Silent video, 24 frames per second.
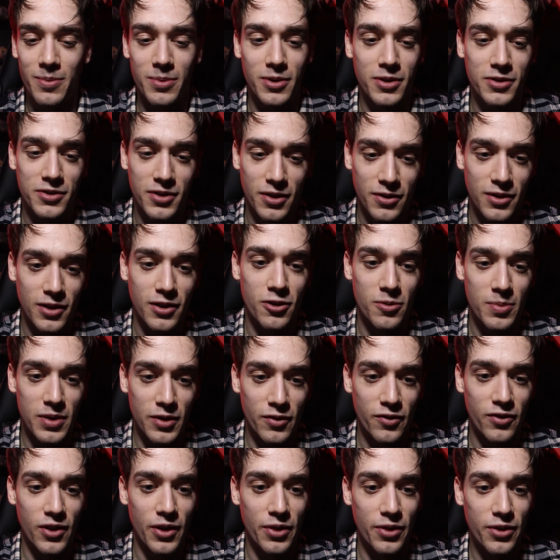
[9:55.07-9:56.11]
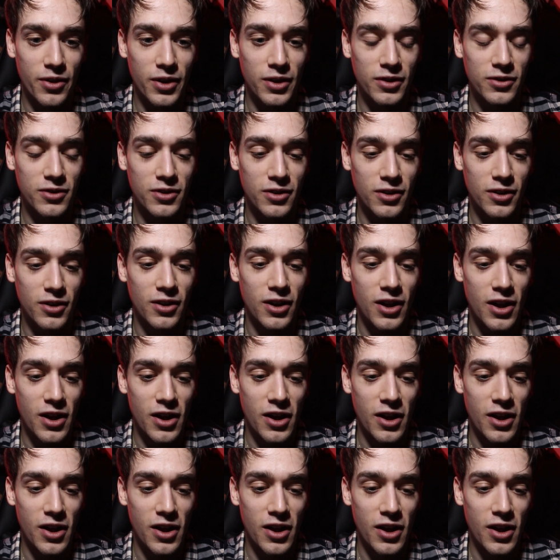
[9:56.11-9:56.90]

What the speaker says: because I think it'll be a fun thing to